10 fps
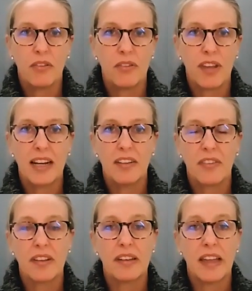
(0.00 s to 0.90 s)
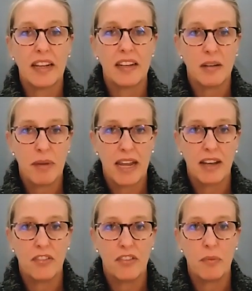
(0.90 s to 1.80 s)
Suzanne, it's the landing
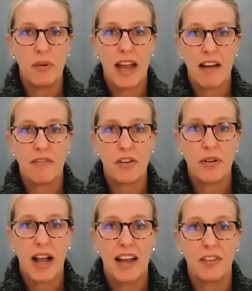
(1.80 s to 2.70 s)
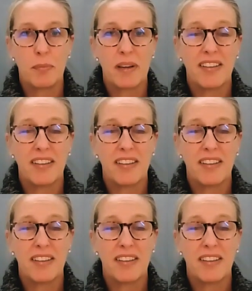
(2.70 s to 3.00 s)
page that we have for you guys,